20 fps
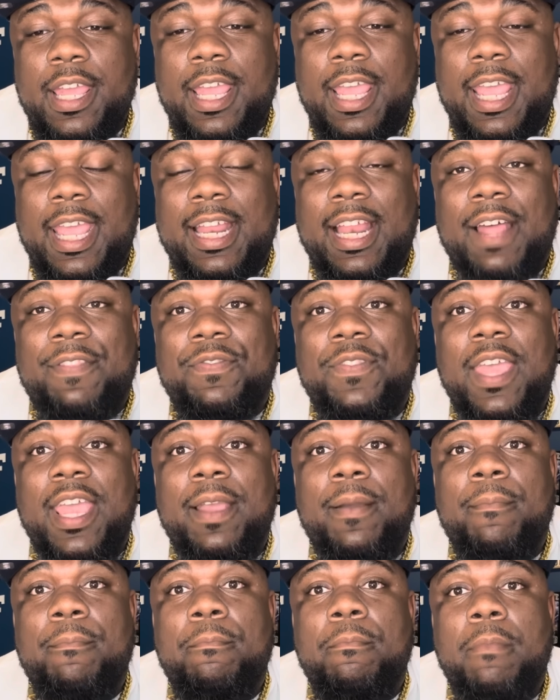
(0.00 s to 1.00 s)
And I
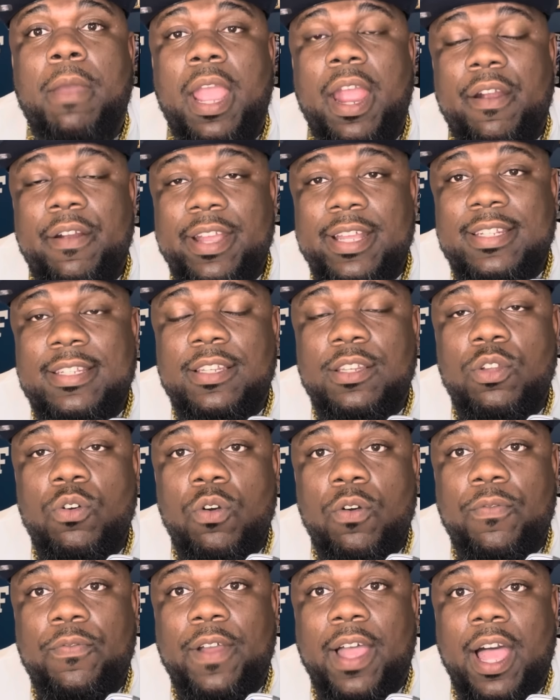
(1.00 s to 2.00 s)
think Marius
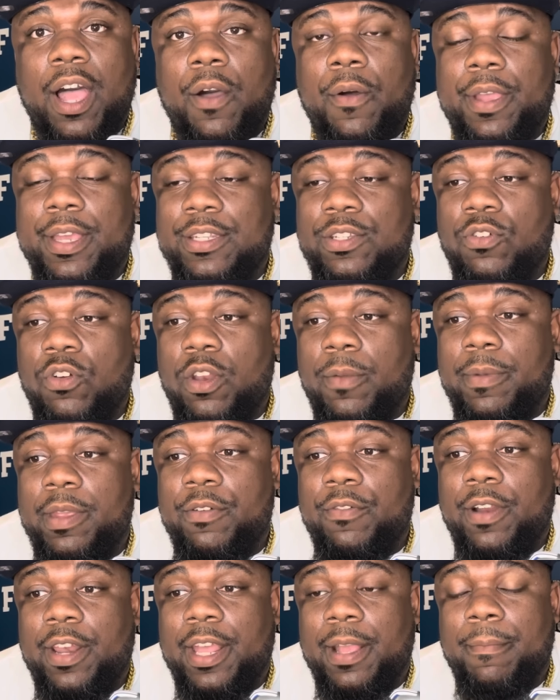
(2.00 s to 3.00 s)
Leofau is going to be
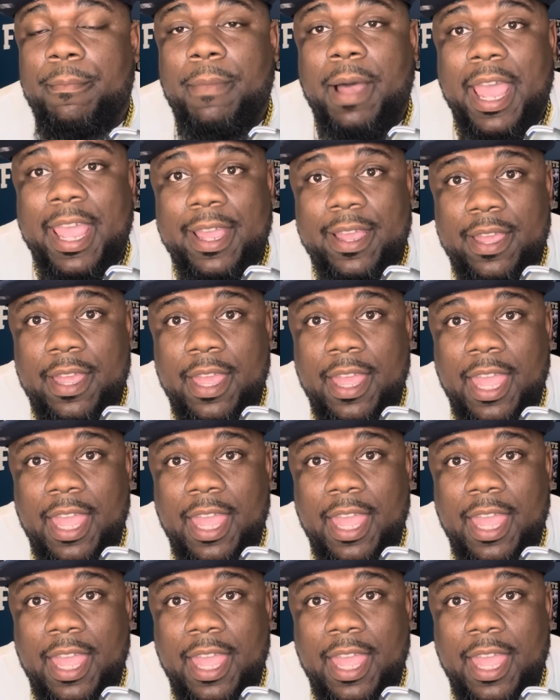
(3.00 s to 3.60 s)
running mic